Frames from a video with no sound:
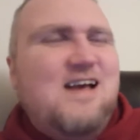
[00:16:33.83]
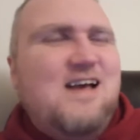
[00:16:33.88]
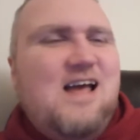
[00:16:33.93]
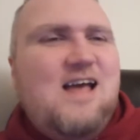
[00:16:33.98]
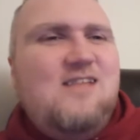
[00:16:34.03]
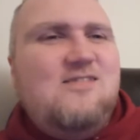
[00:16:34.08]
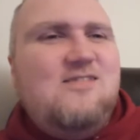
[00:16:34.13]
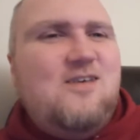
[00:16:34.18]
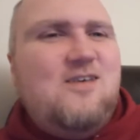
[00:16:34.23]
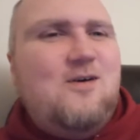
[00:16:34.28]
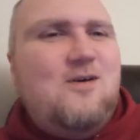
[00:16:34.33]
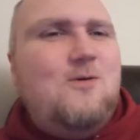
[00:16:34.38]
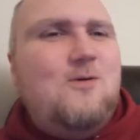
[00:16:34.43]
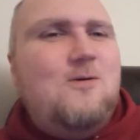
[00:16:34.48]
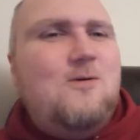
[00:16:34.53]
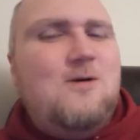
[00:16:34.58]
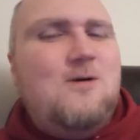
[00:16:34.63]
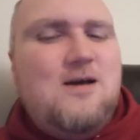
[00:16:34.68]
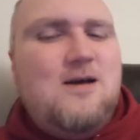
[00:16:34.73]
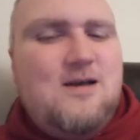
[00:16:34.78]
And
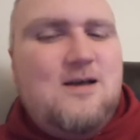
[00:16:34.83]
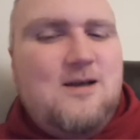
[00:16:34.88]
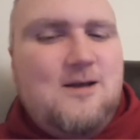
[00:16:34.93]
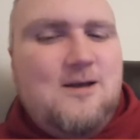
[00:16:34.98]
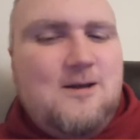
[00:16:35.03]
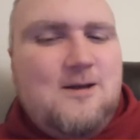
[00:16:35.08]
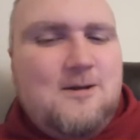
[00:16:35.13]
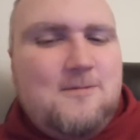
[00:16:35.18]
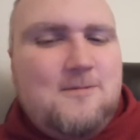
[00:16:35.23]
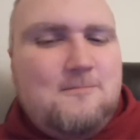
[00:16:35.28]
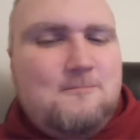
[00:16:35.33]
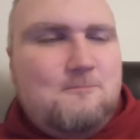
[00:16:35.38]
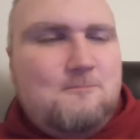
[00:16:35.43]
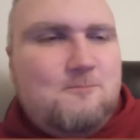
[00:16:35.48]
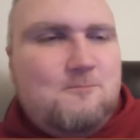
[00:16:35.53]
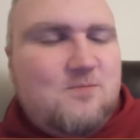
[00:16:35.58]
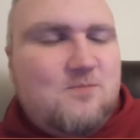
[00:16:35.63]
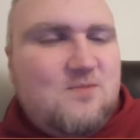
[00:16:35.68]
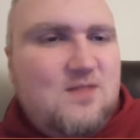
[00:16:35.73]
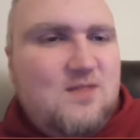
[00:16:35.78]
so
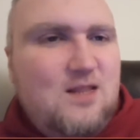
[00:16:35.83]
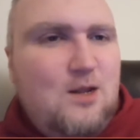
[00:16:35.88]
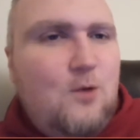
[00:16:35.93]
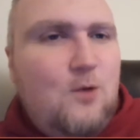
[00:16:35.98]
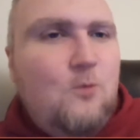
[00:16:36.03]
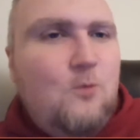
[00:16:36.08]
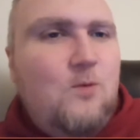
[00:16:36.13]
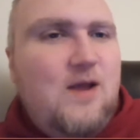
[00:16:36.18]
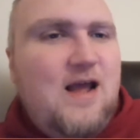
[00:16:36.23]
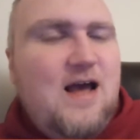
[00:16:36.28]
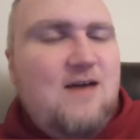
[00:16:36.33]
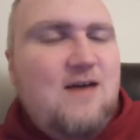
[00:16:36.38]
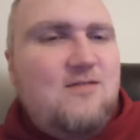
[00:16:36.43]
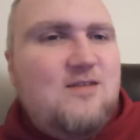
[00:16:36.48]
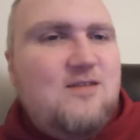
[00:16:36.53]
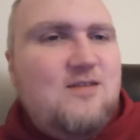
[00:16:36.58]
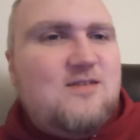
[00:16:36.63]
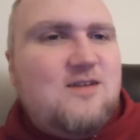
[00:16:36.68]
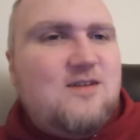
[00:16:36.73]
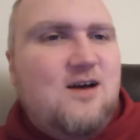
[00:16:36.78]
we have
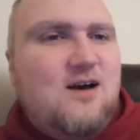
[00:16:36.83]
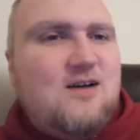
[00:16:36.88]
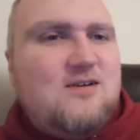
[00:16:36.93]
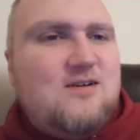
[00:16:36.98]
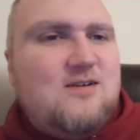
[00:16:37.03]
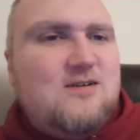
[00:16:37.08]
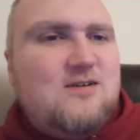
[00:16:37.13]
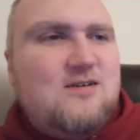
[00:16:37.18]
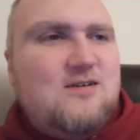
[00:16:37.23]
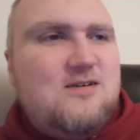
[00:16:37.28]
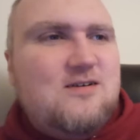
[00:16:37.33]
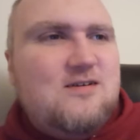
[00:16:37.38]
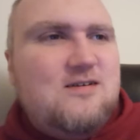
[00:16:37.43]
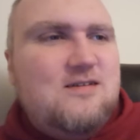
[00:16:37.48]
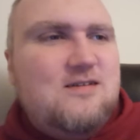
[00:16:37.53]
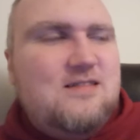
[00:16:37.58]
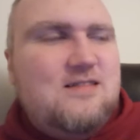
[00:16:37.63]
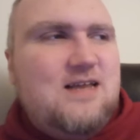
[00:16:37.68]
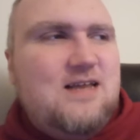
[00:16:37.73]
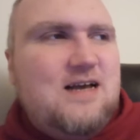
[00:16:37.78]
this doctor
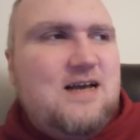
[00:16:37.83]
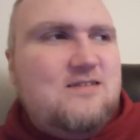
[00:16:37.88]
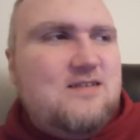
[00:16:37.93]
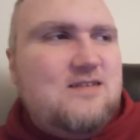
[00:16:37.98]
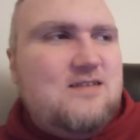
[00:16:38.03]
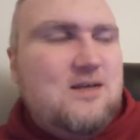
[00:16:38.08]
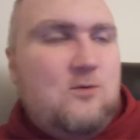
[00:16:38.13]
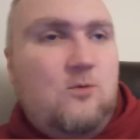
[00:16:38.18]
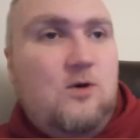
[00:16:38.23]
that's like,